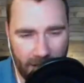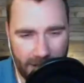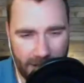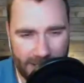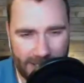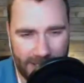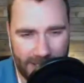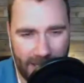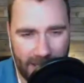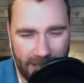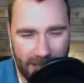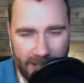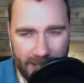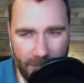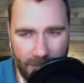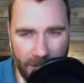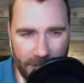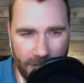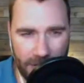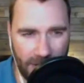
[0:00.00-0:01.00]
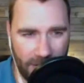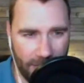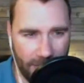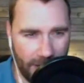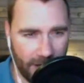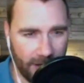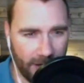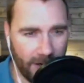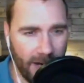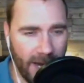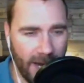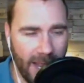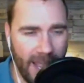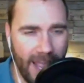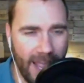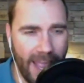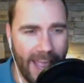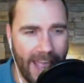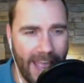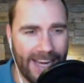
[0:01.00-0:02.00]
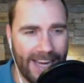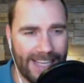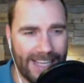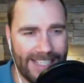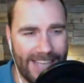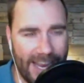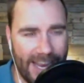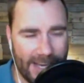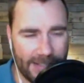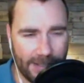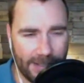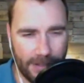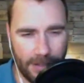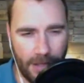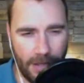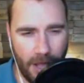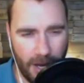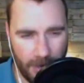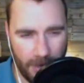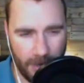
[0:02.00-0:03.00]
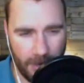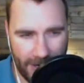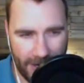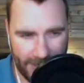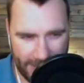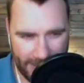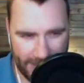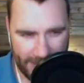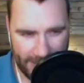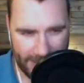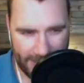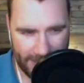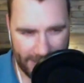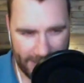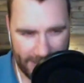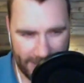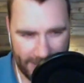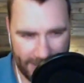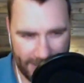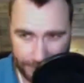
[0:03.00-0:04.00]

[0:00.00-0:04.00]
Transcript: model, slightly dimensionally bigger, and it takes Glock magazines.